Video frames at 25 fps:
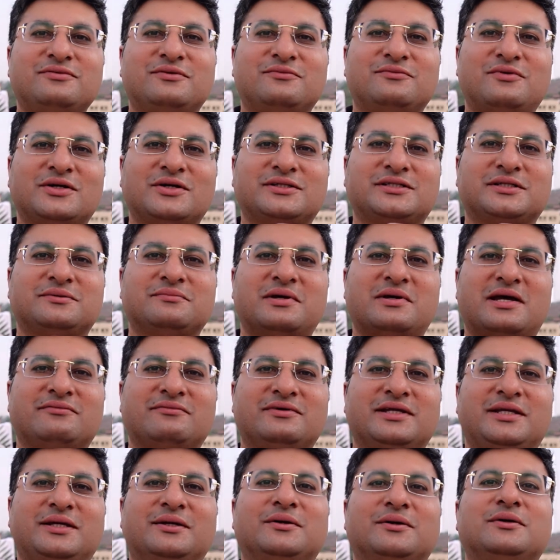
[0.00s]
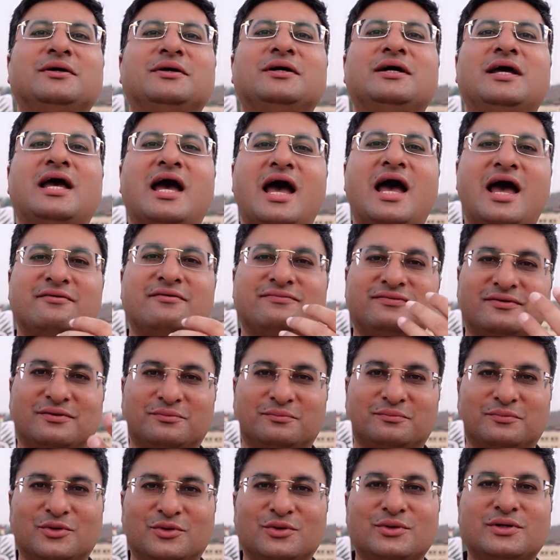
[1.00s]
Thank you for watching my video, and
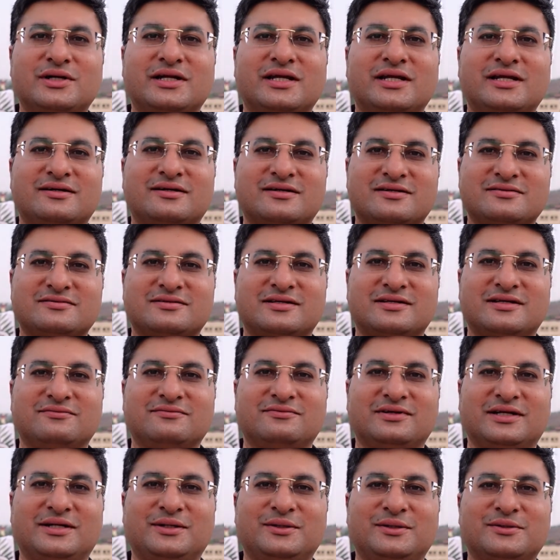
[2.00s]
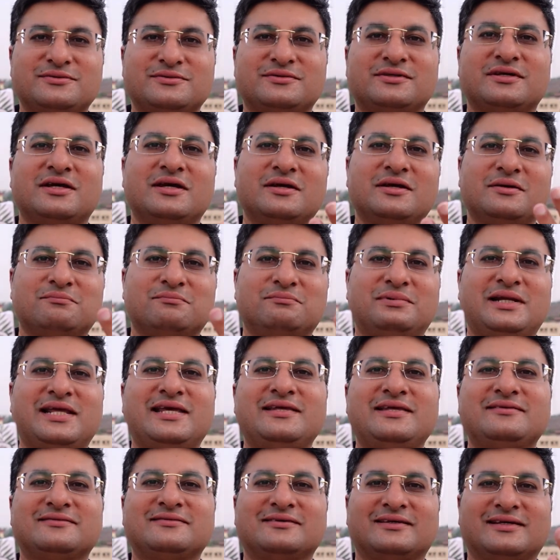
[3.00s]
for more such interesting videos,
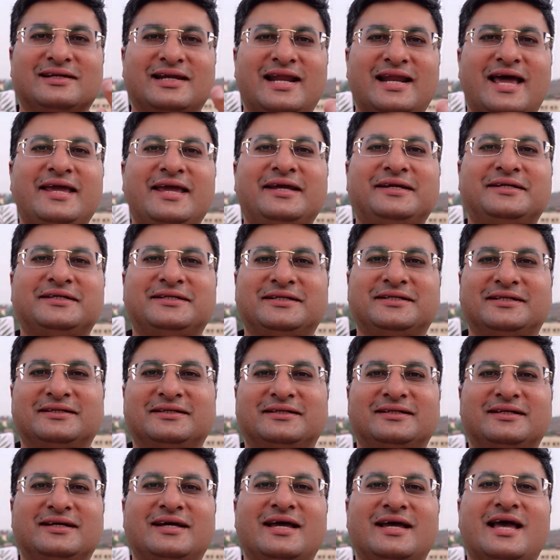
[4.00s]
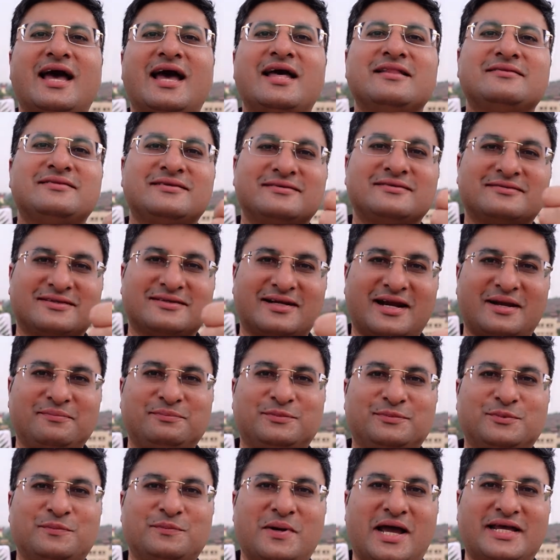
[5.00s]
please like, share and subscribe to my
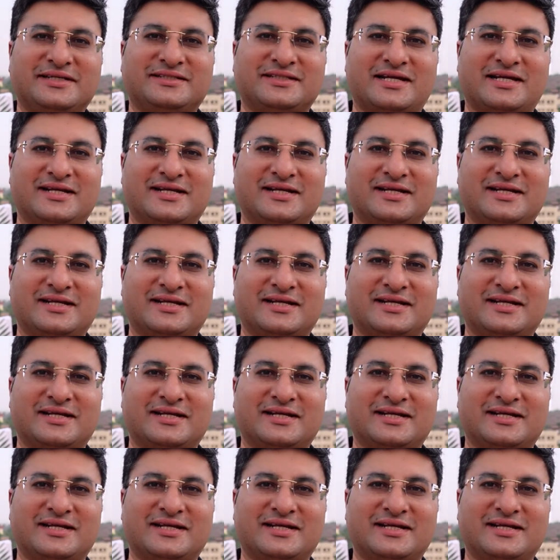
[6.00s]
channel.